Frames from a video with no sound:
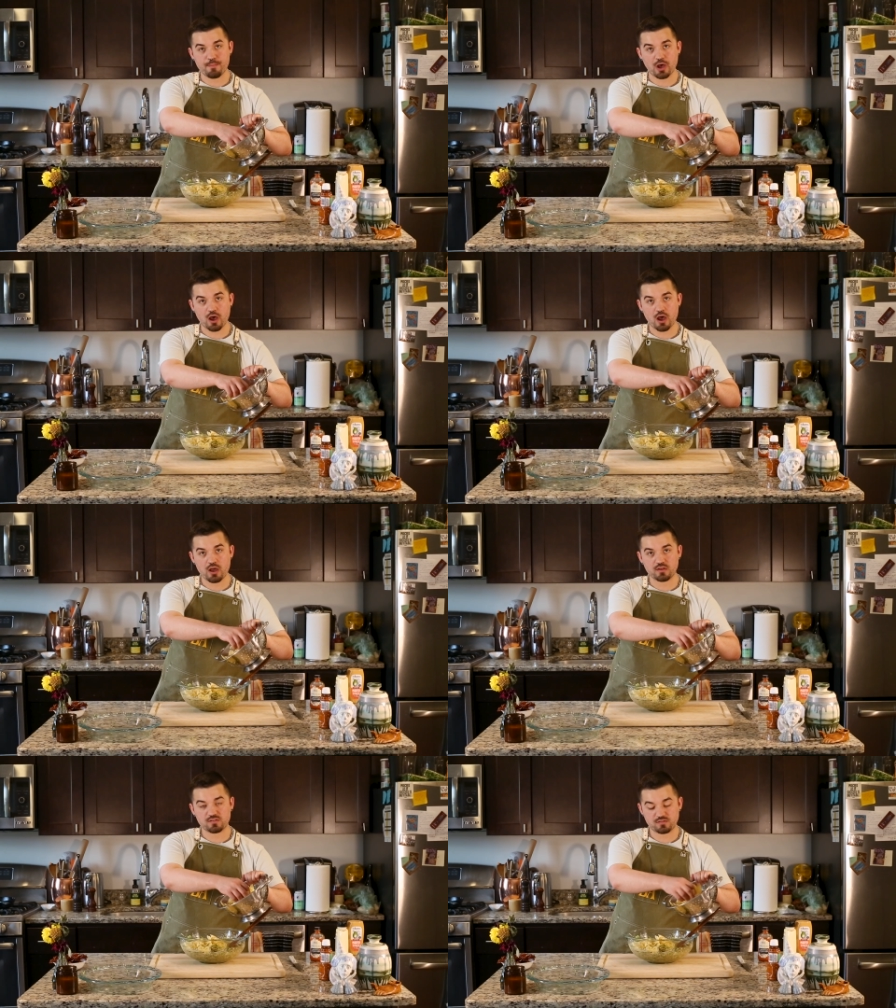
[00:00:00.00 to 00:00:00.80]
a
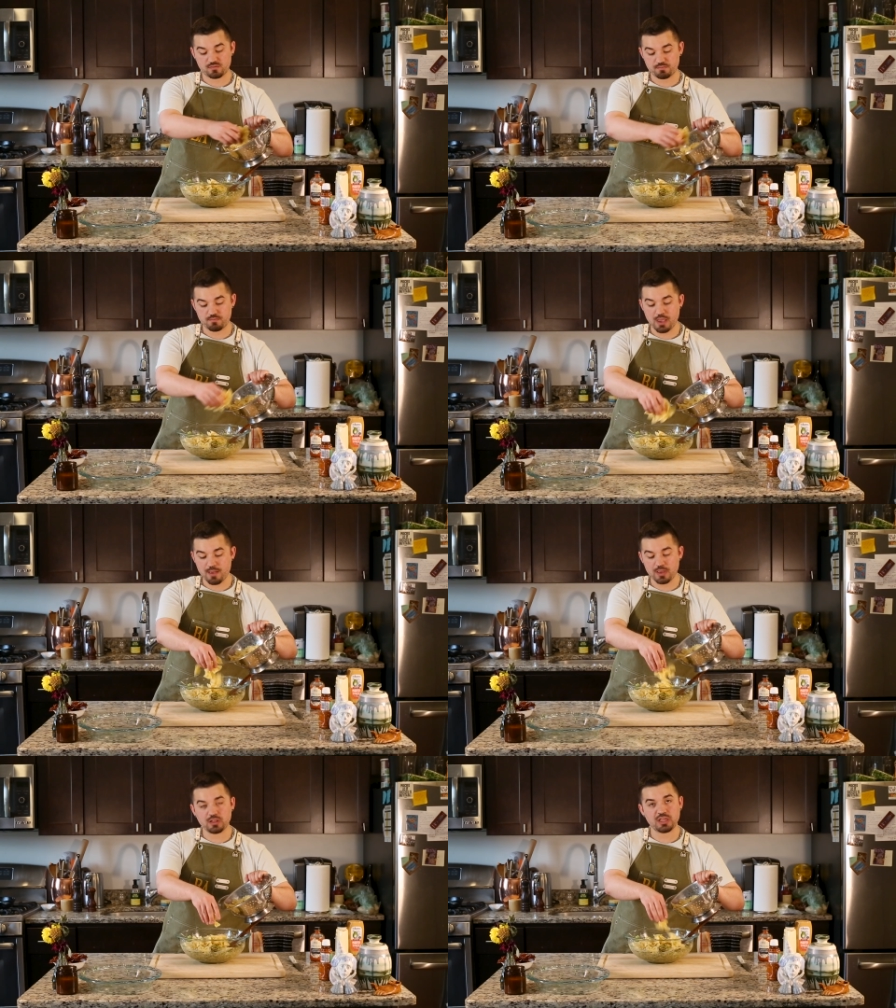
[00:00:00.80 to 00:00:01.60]
box,
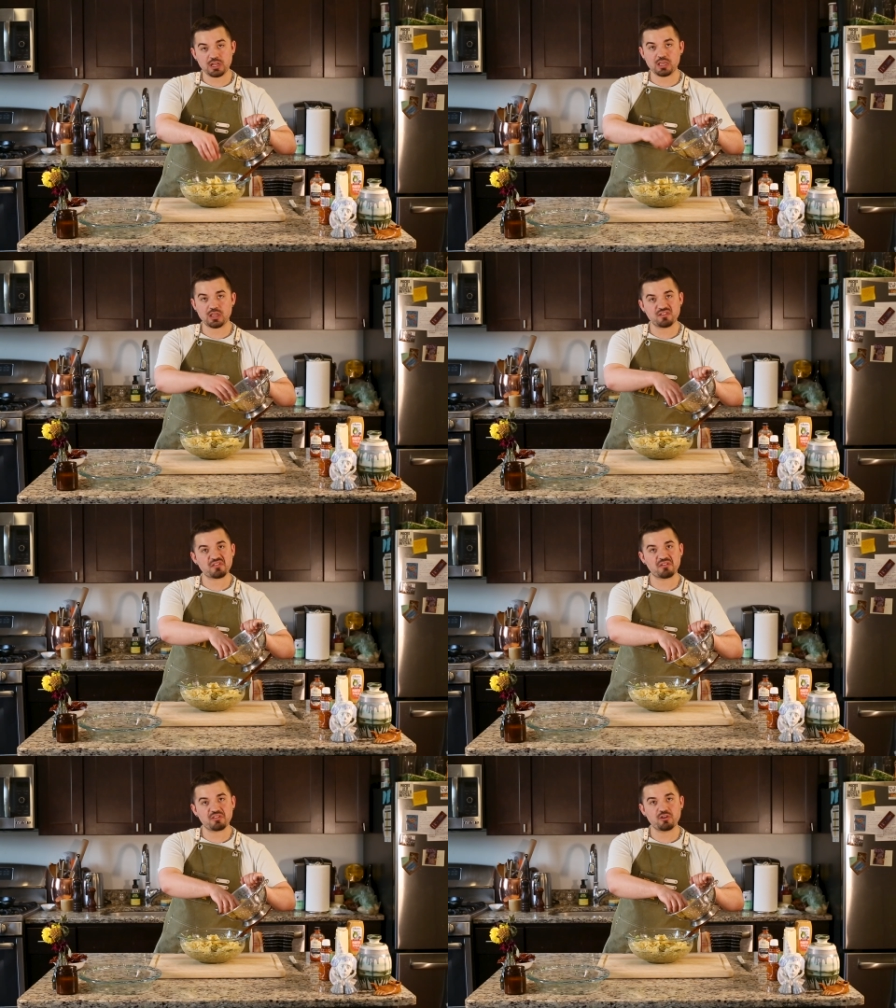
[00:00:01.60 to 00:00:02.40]
maybe leaning
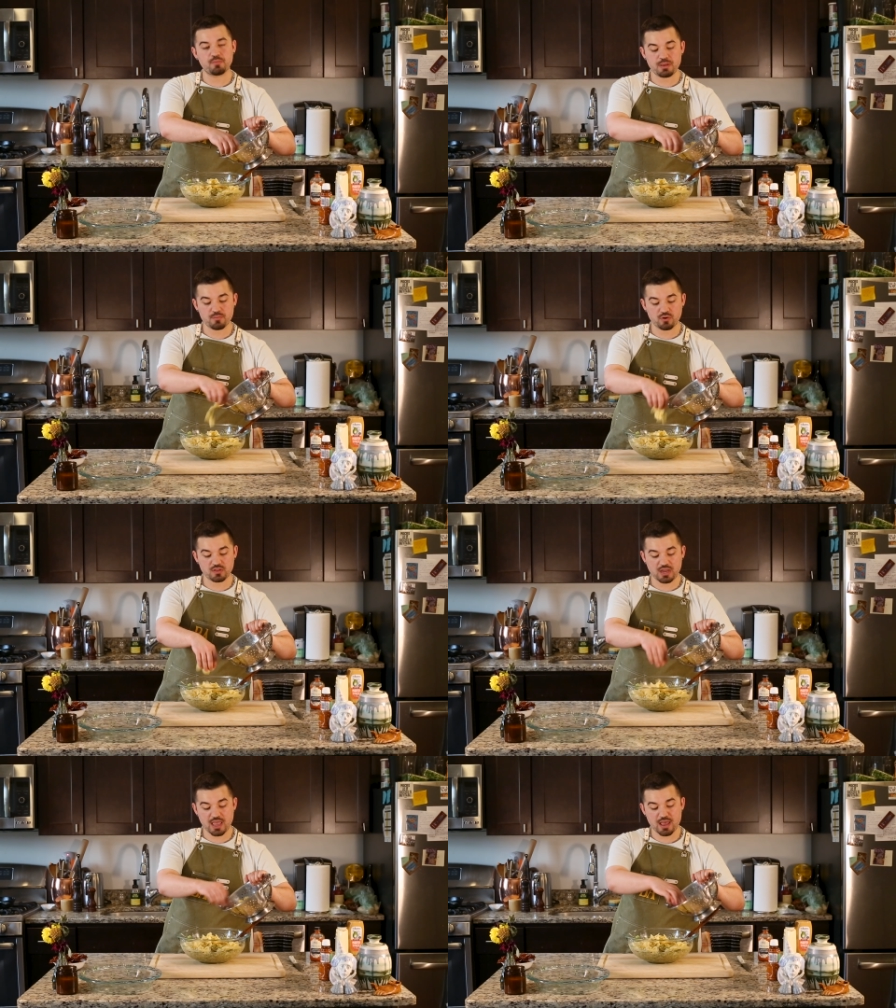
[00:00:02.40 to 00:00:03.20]
into a little bit more
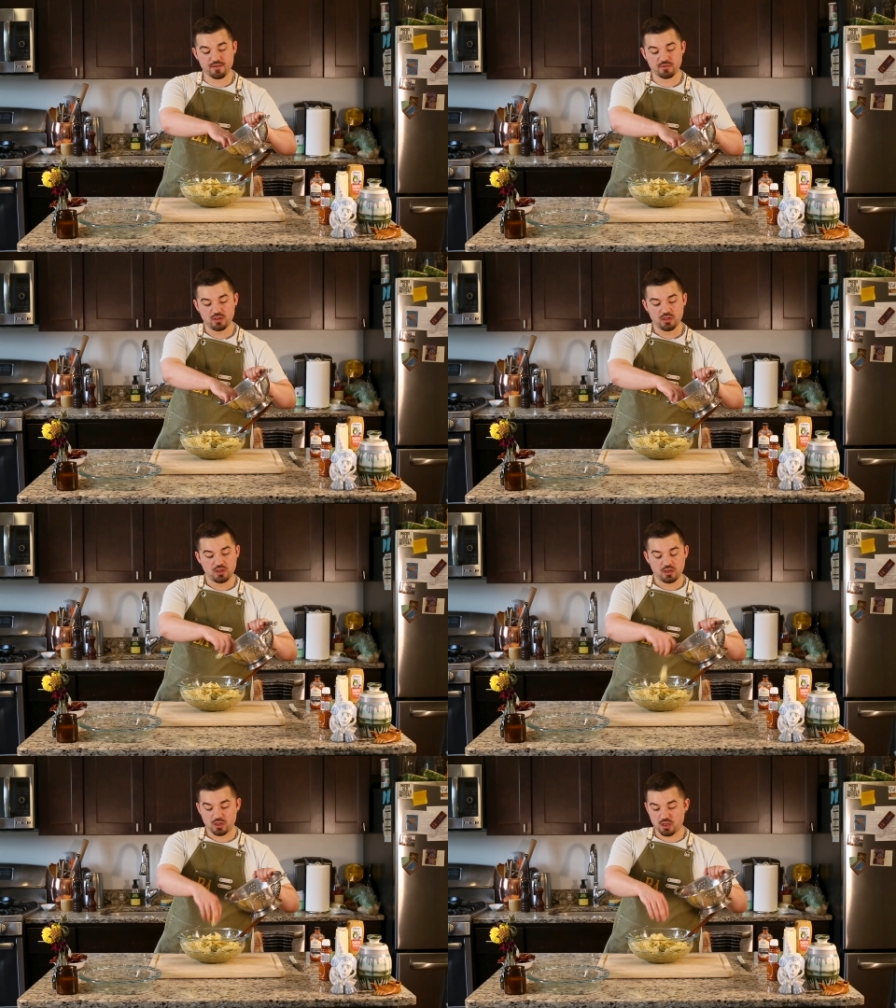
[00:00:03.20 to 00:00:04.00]
than half.
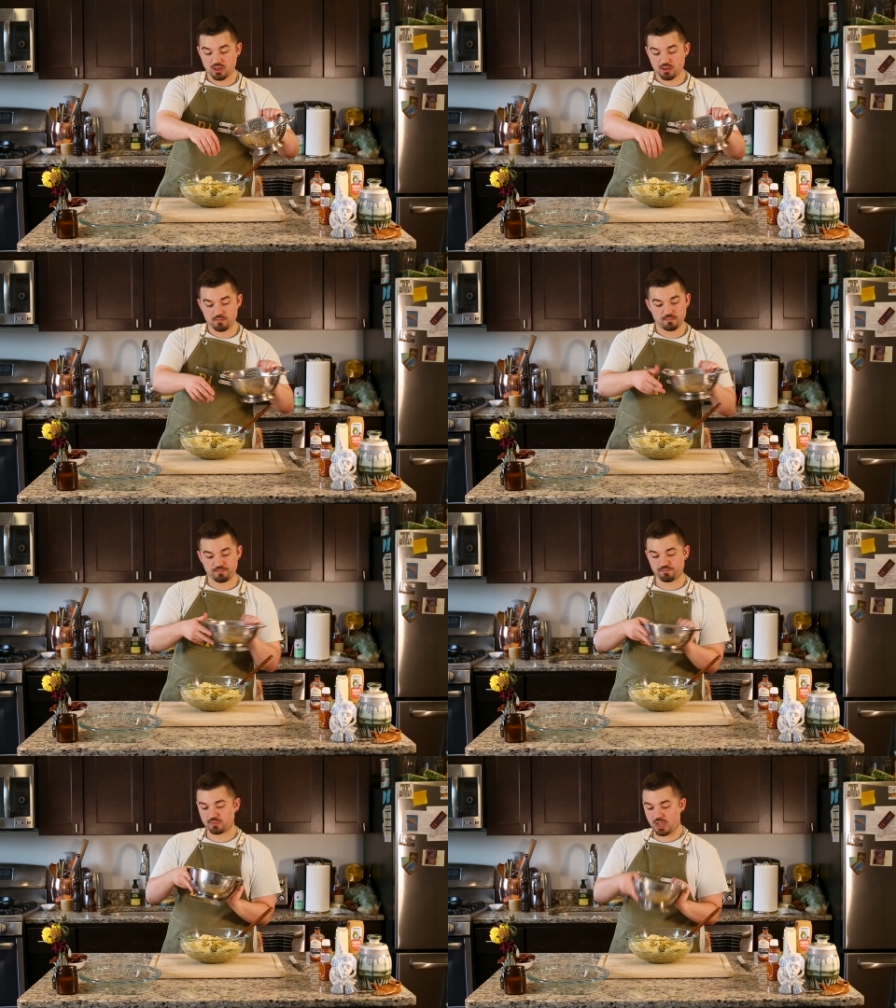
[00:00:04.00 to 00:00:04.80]

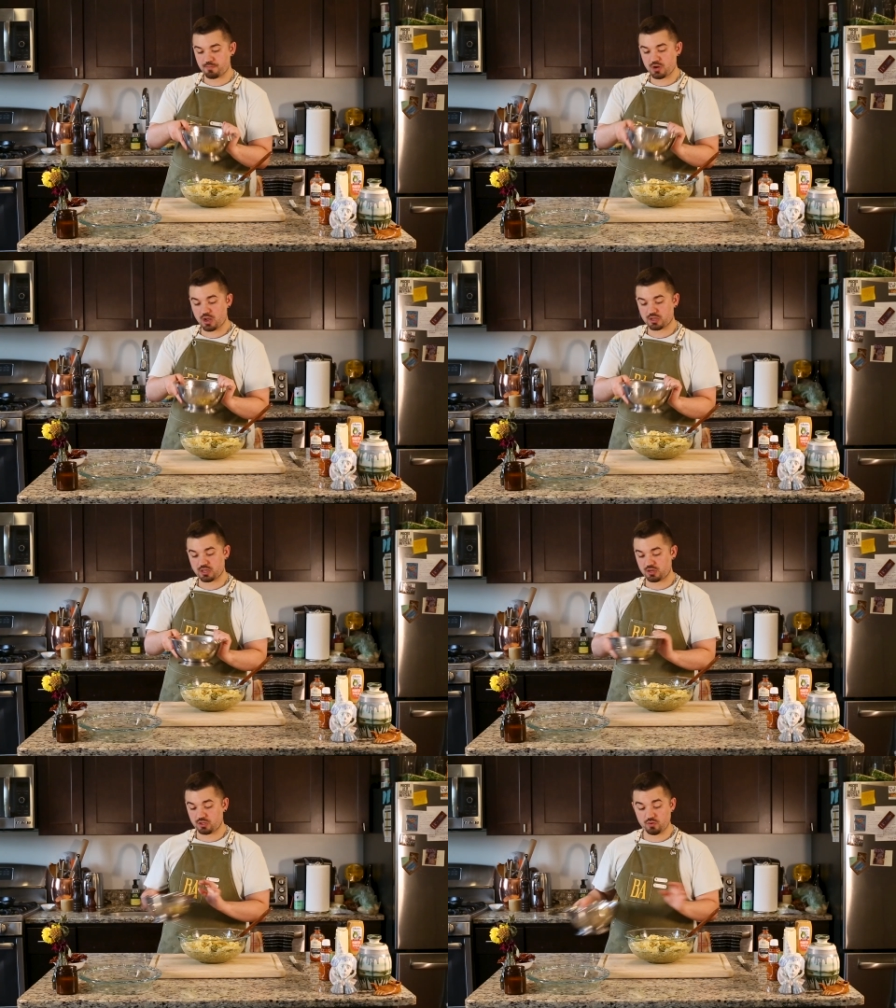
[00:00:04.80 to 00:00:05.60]
I'm not
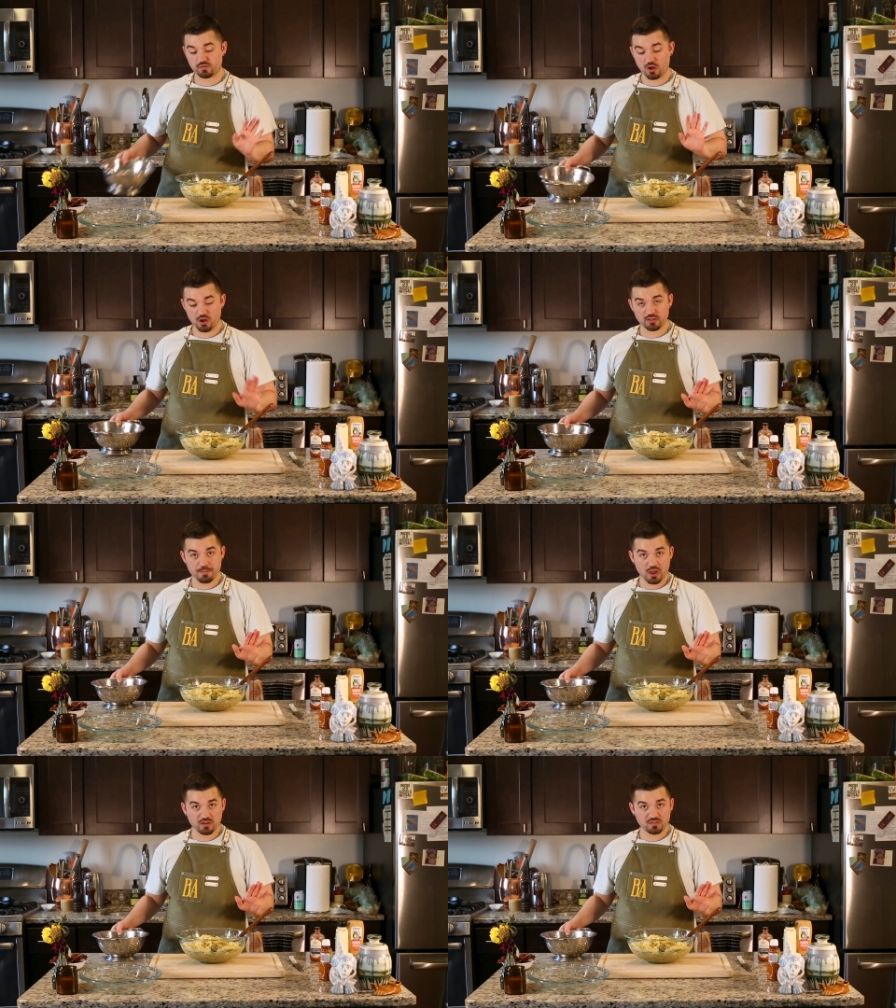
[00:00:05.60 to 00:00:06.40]
gonna use all the
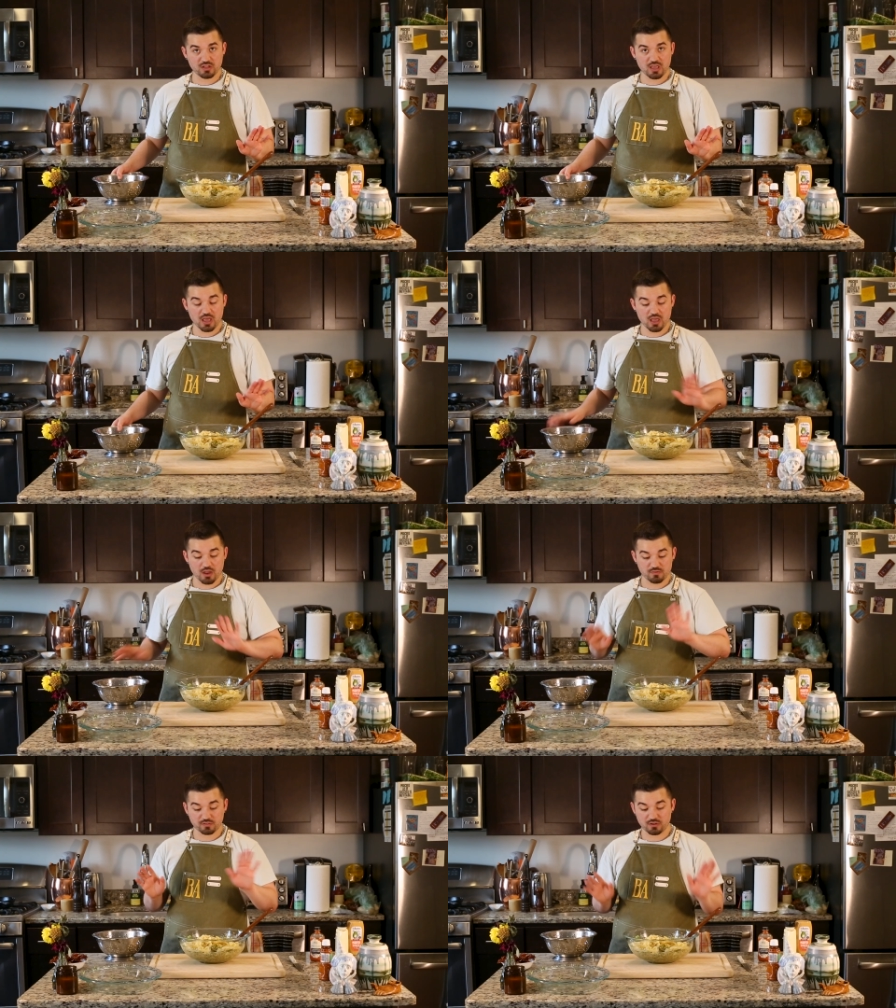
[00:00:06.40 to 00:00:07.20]
pasta yet.
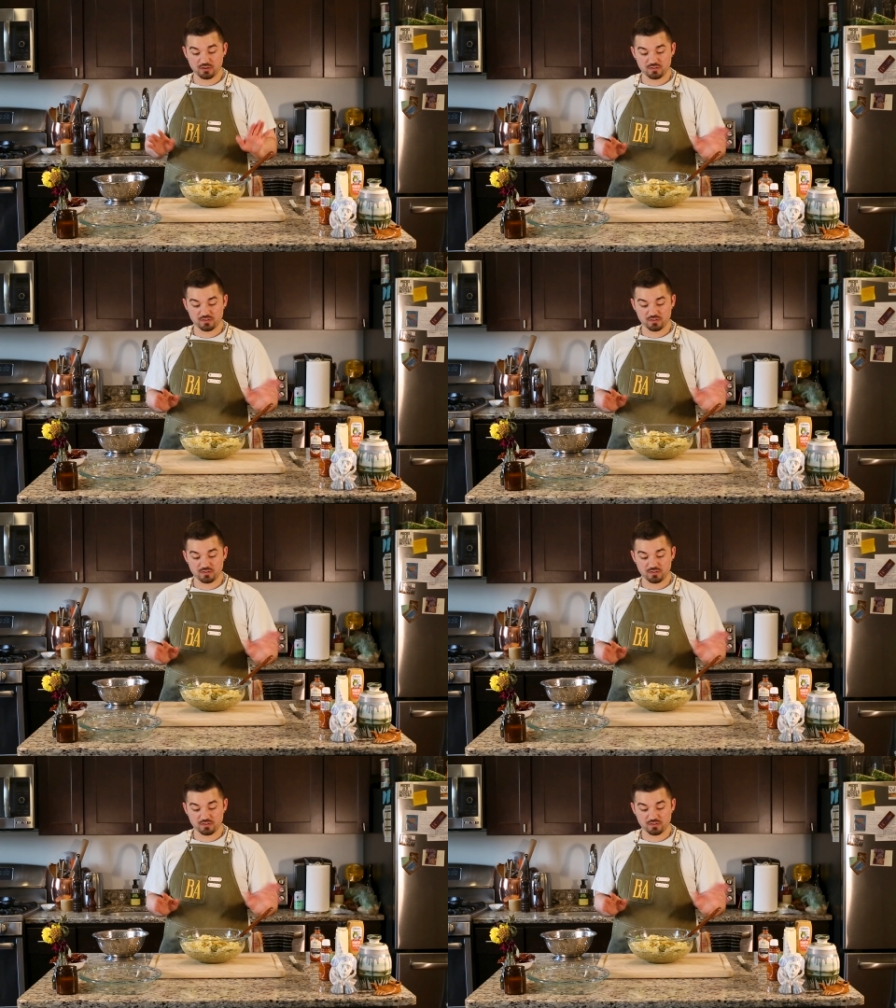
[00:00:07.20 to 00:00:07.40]
I'm just gonna